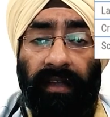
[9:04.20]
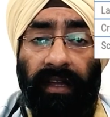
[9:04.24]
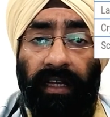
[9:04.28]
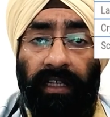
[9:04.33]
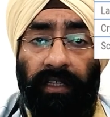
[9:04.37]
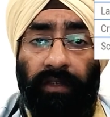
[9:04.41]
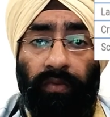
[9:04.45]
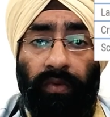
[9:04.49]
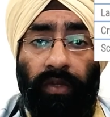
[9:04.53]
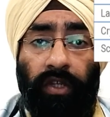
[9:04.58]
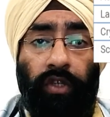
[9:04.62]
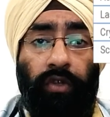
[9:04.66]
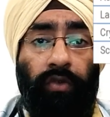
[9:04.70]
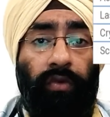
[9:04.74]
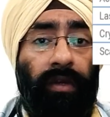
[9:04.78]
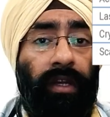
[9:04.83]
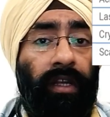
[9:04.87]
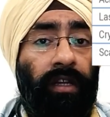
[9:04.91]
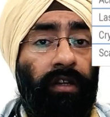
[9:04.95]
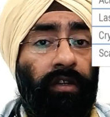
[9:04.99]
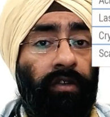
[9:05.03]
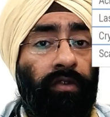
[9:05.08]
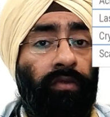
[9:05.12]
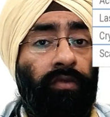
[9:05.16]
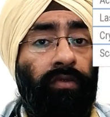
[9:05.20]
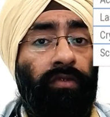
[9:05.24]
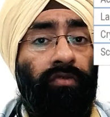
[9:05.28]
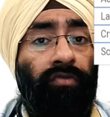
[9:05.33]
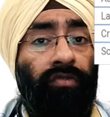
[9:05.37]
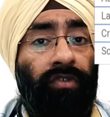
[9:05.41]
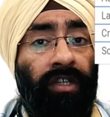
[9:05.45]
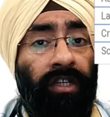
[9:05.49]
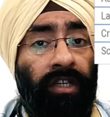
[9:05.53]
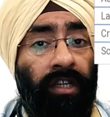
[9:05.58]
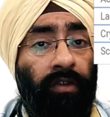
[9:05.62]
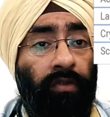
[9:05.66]
things which you can do to
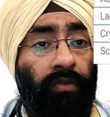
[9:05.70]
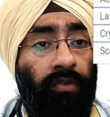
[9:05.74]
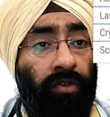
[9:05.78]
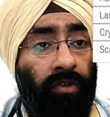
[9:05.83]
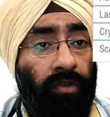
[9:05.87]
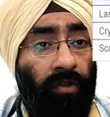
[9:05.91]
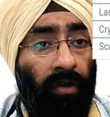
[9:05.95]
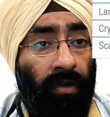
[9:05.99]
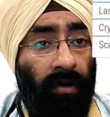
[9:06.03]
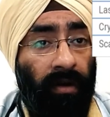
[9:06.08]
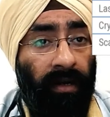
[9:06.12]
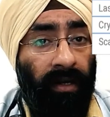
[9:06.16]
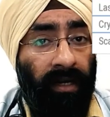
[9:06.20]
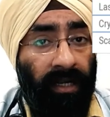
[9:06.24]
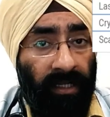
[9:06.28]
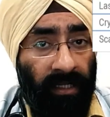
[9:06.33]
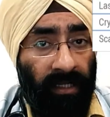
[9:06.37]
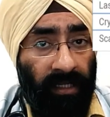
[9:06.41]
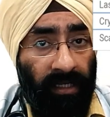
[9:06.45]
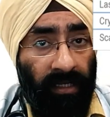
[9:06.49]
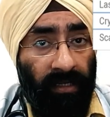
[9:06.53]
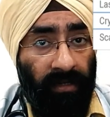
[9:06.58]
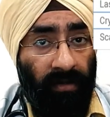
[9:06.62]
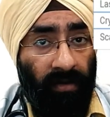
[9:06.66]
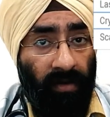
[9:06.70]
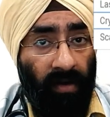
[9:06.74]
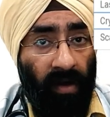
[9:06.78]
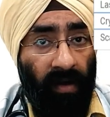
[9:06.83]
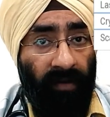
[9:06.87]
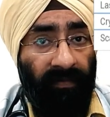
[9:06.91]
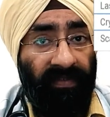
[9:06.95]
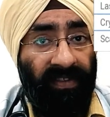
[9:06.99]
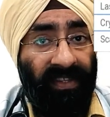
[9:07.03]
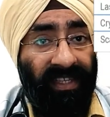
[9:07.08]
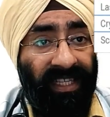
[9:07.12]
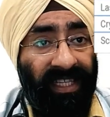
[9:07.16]
reduce your risk
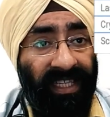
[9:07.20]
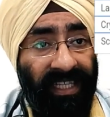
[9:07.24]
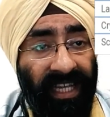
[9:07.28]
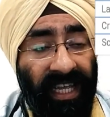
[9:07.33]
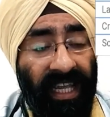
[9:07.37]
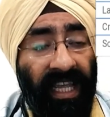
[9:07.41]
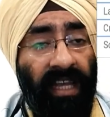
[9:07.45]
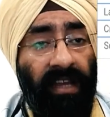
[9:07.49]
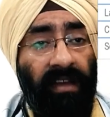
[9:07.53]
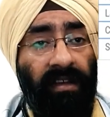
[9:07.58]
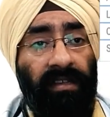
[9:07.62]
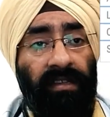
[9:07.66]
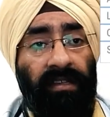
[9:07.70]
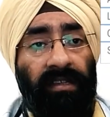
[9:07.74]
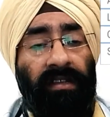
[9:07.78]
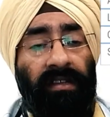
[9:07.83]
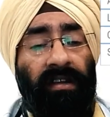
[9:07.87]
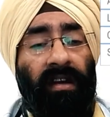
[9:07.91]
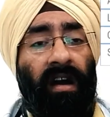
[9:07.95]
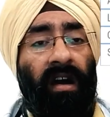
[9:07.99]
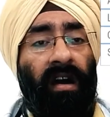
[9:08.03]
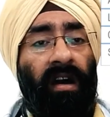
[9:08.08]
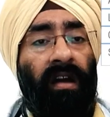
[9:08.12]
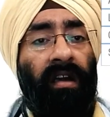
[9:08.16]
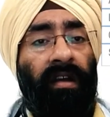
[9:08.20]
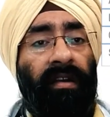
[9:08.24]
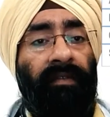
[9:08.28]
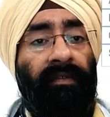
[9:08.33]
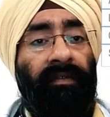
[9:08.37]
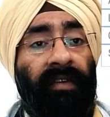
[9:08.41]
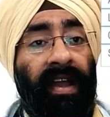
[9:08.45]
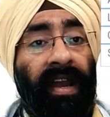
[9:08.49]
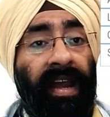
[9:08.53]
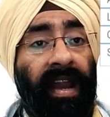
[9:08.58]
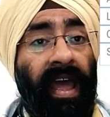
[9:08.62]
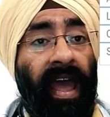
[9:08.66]
of seeing a
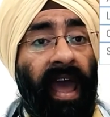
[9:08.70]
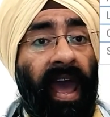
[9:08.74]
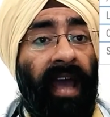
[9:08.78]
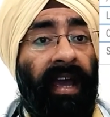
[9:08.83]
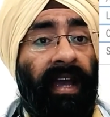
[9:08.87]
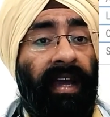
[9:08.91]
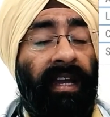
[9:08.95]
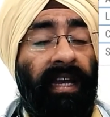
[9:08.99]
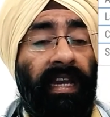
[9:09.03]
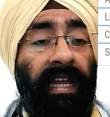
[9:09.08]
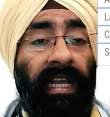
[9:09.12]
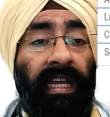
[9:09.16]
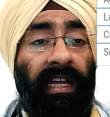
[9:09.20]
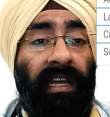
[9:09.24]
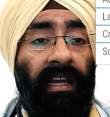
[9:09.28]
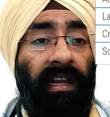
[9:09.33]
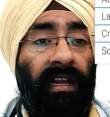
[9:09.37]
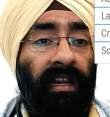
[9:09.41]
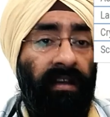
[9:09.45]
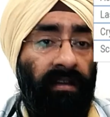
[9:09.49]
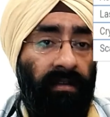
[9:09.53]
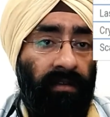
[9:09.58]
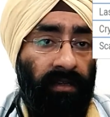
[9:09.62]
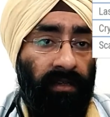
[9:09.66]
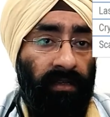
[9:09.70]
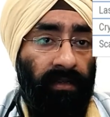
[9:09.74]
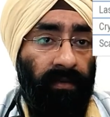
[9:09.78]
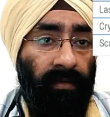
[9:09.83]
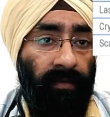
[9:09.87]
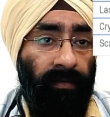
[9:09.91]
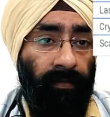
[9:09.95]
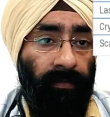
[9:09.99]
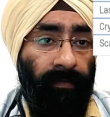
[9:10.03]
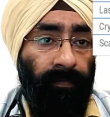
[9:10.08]
scar when acne clears.